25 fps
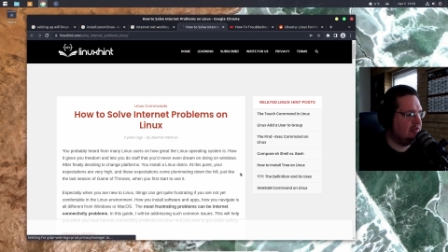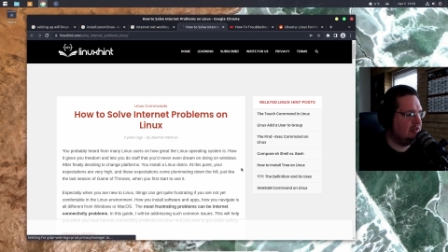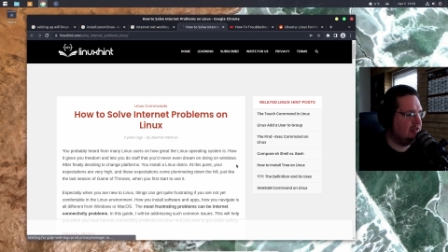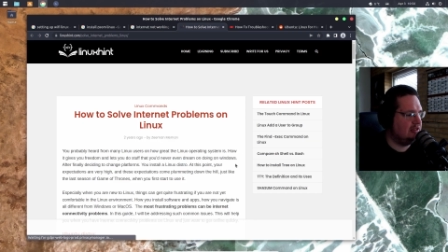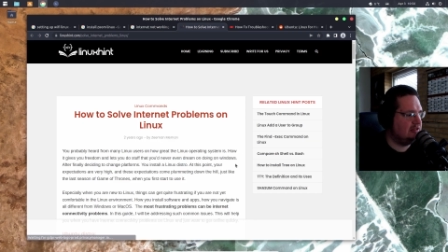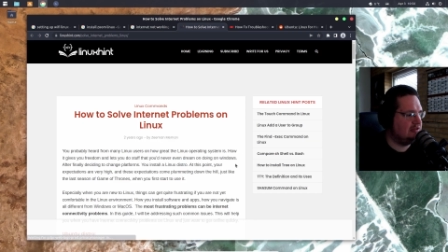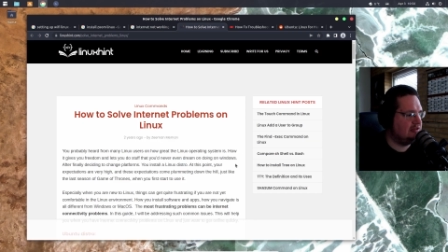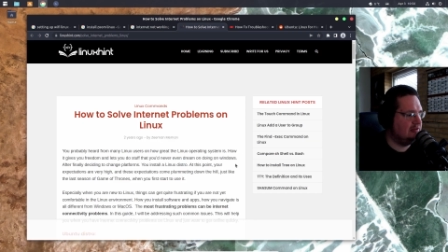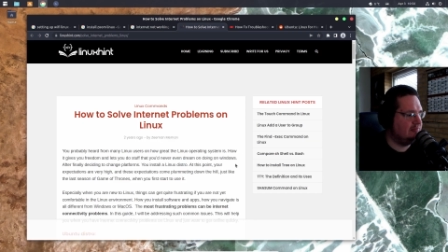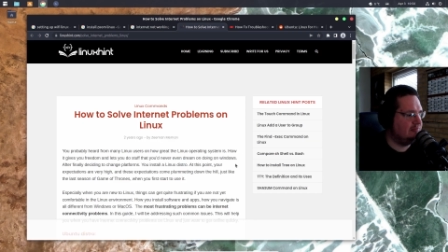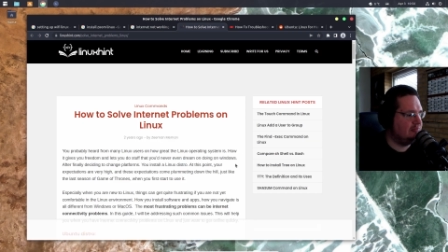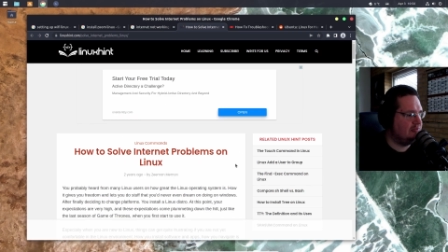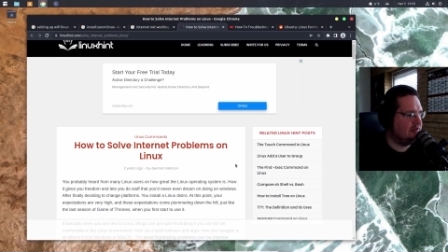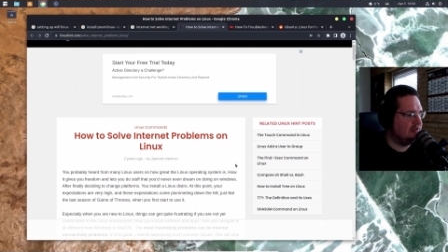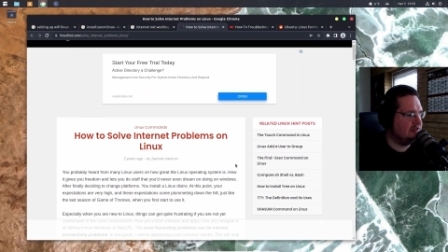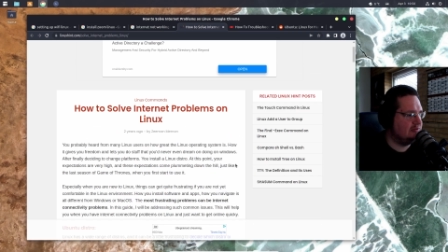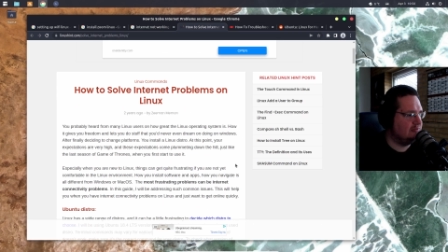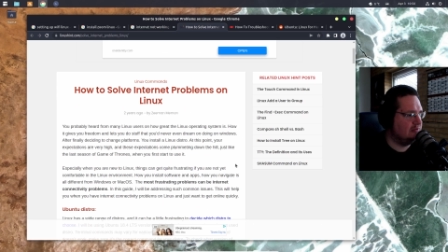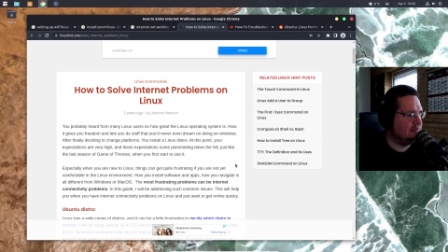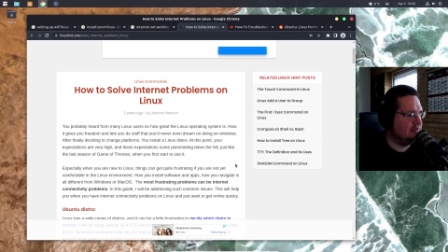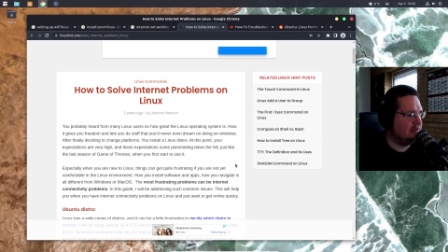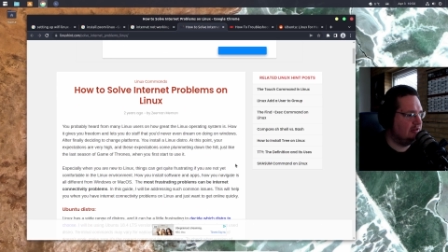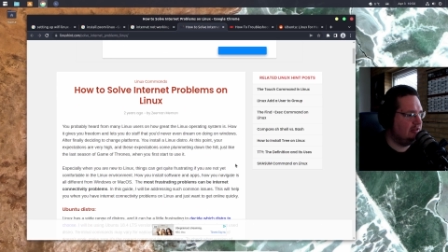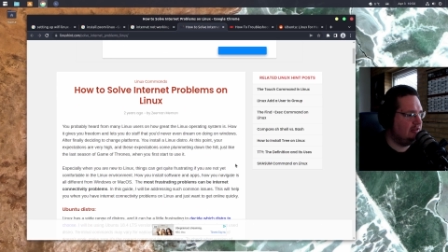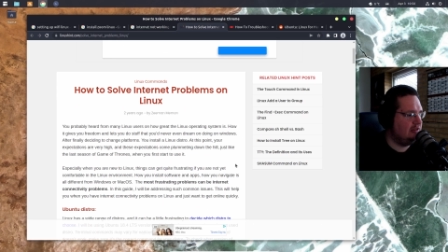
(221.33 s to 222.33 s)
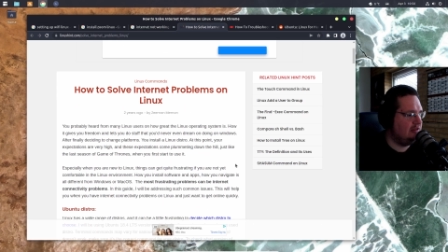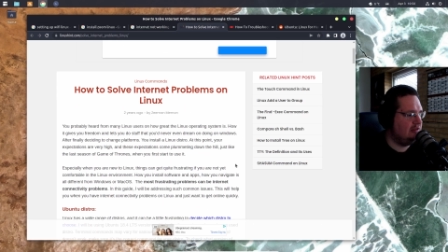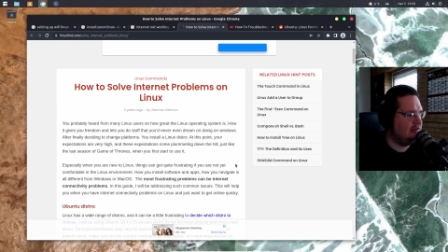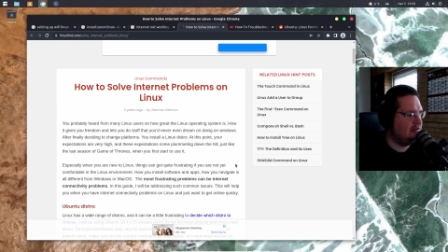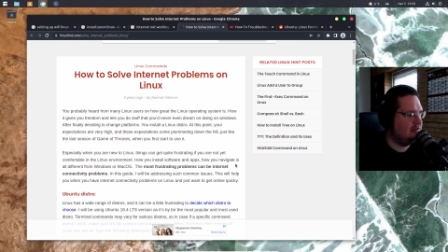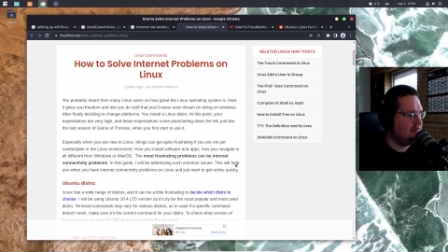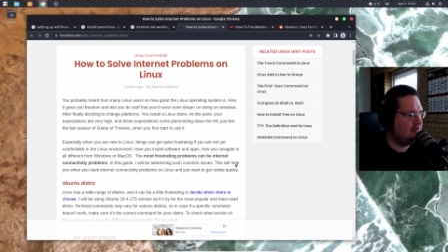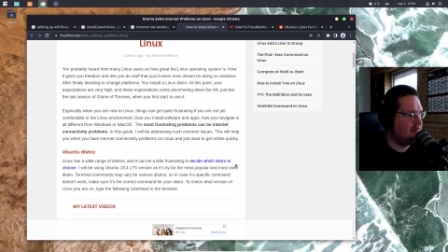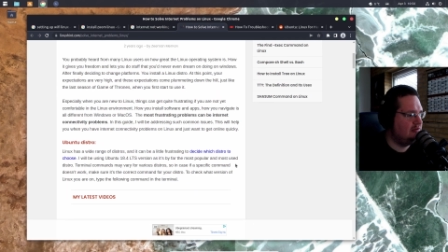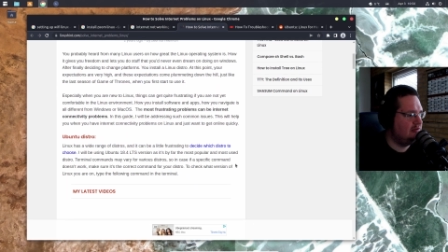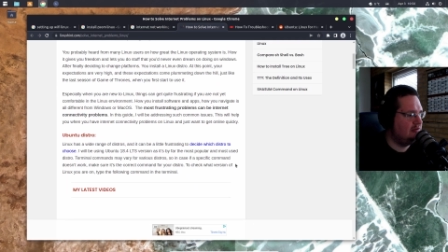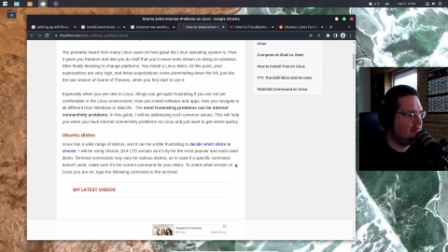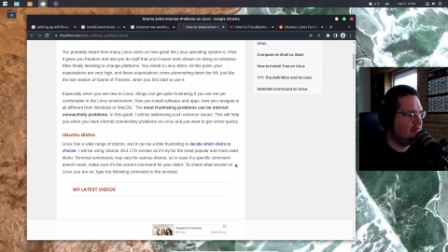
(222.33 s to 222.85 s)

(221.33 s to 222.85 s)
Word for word: accept this one here.